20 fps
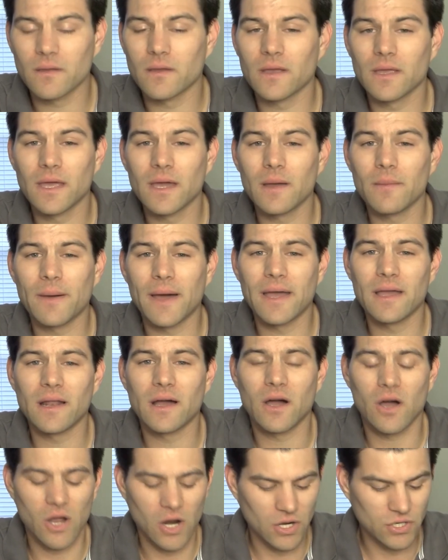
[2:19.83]
gigabyte
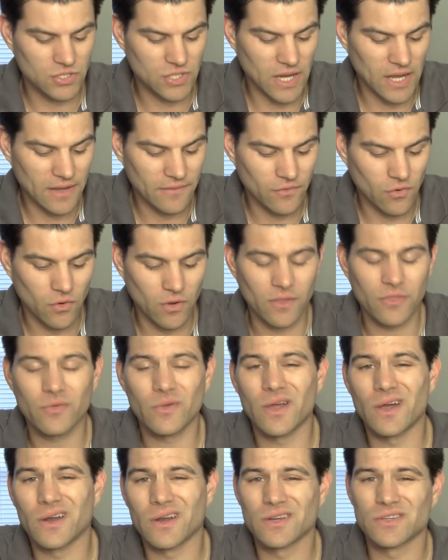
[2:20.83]
hard drive or a
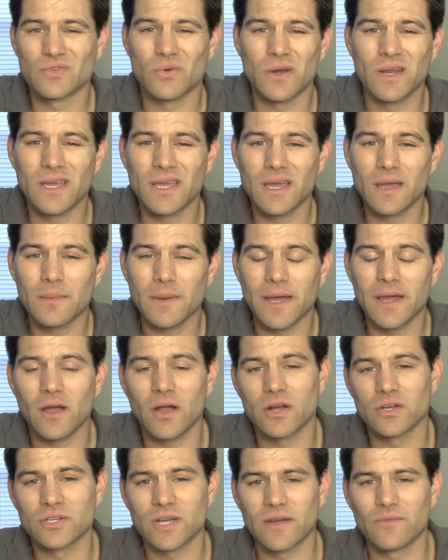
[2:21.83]
320 gigabyte
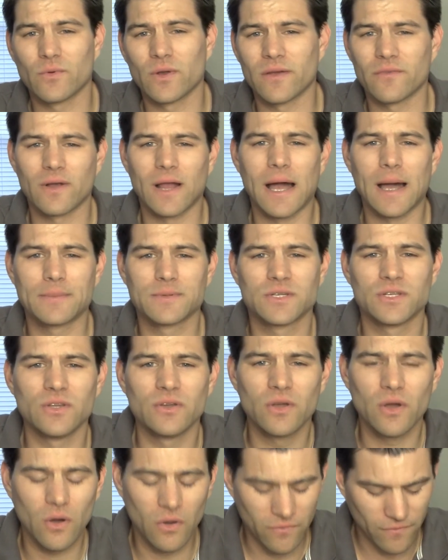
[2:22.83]
hard drive, whatever option
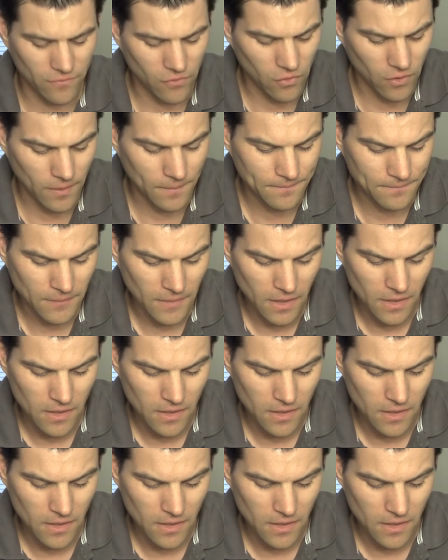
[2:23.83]
you go for.